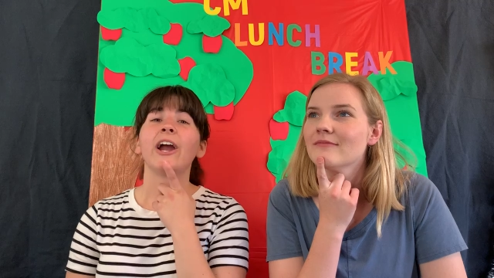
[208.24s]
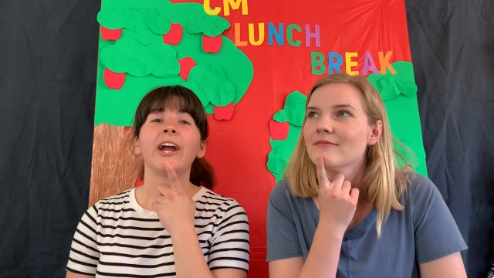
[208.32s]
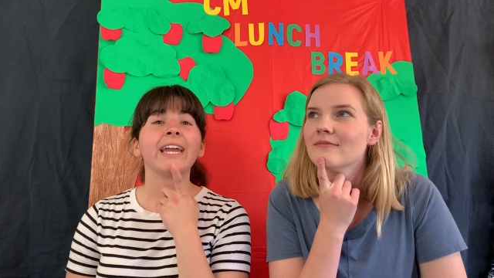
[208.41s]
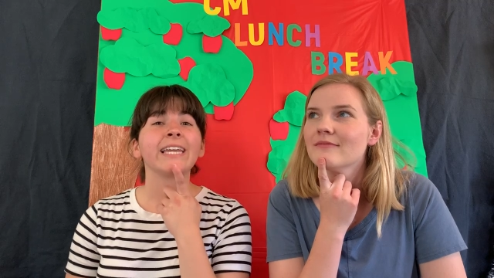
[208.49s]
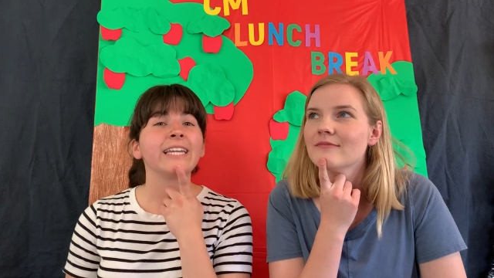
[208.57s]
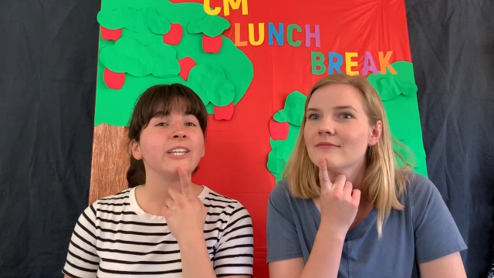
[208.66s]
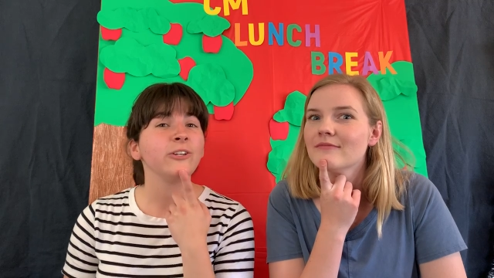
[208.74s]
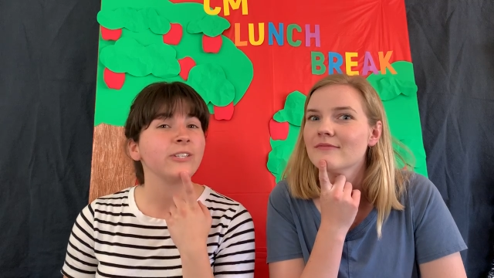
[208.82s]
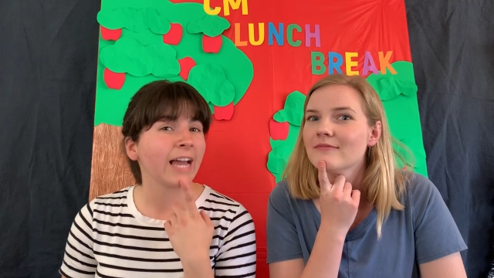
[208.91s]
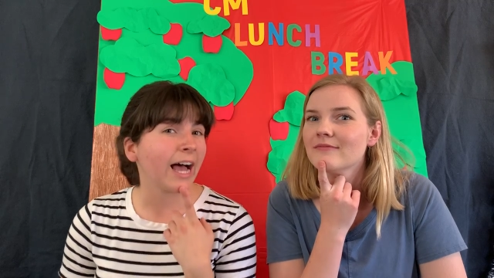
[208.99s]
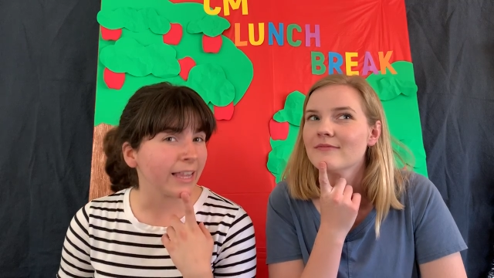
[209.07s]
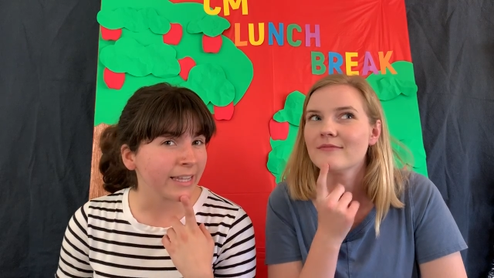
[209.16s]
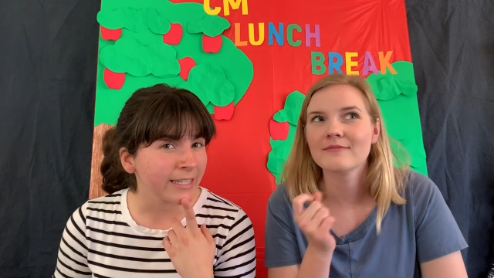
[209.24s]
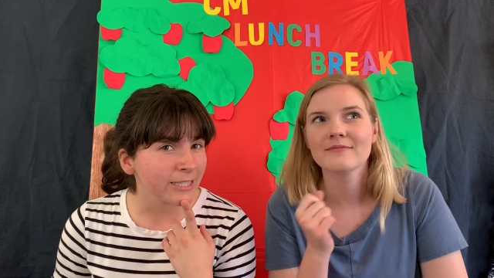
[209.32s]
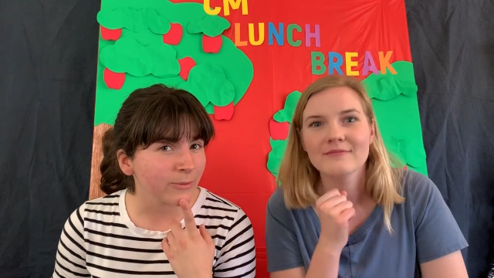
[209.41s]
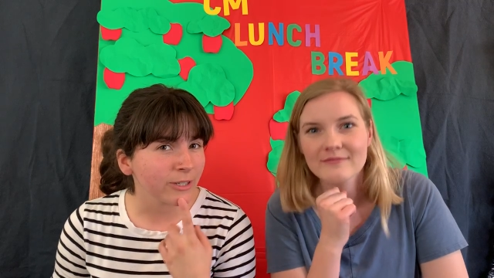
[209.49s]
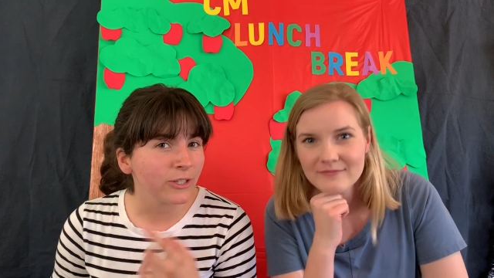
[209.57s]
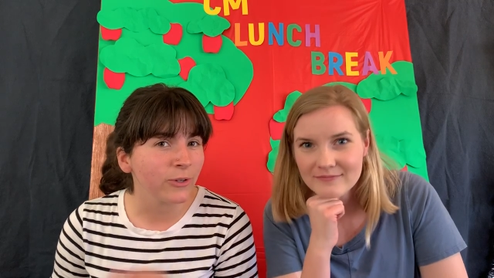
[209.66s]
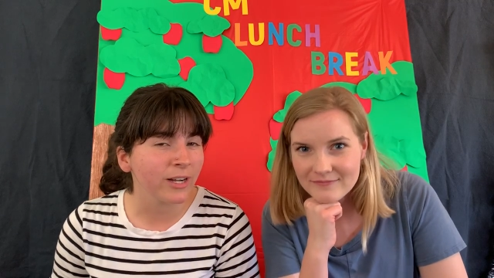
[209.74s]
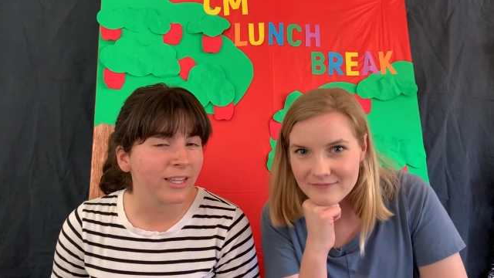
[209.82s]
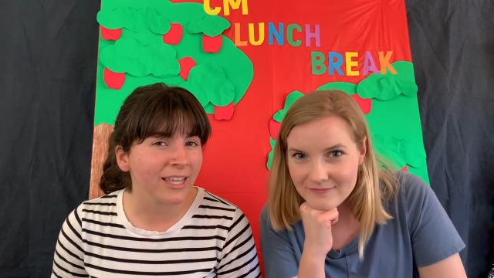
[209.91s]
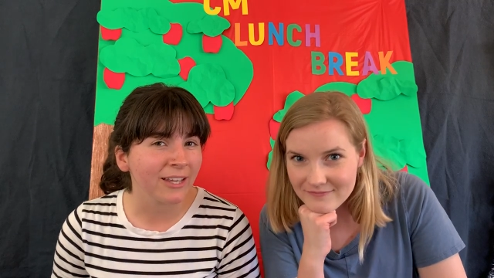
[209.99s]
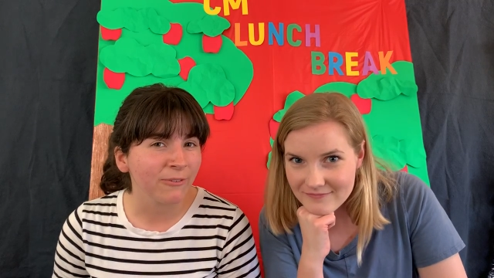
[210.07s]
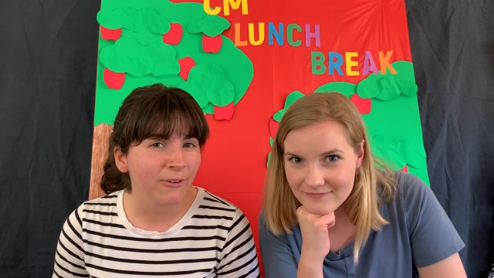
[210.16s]
Speaker 1: All right, can you tell us what you are
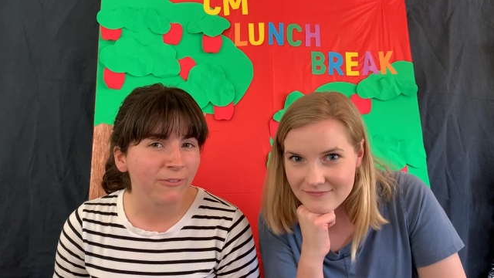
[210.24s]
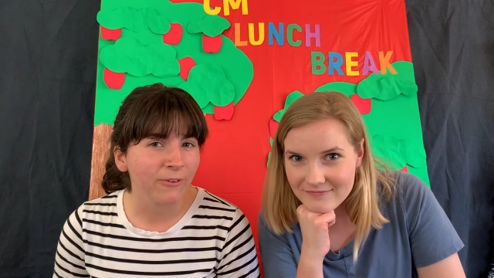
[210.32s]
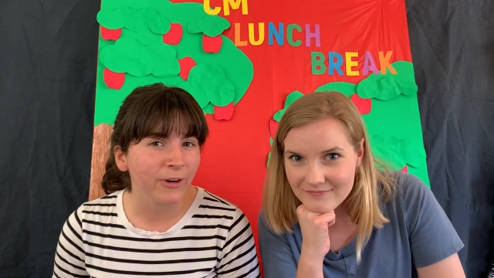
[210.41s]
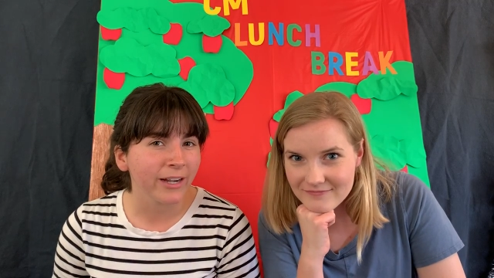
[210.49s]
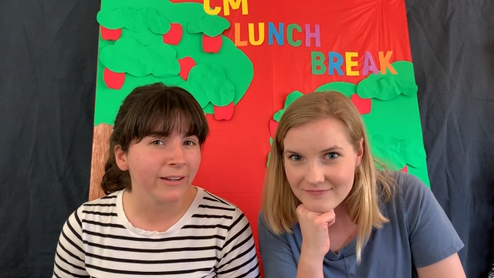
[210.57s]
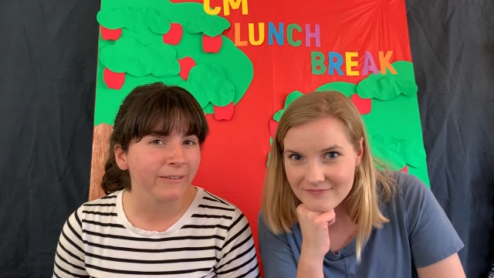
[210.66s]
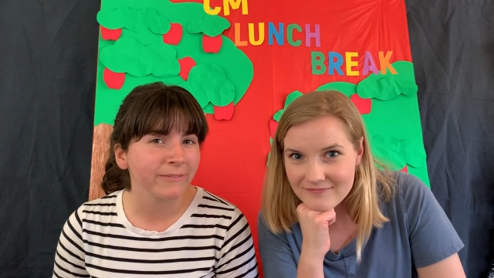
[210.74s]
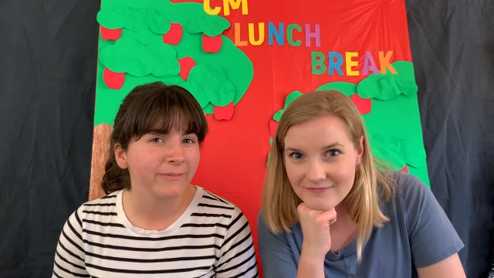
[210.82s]
thankful for?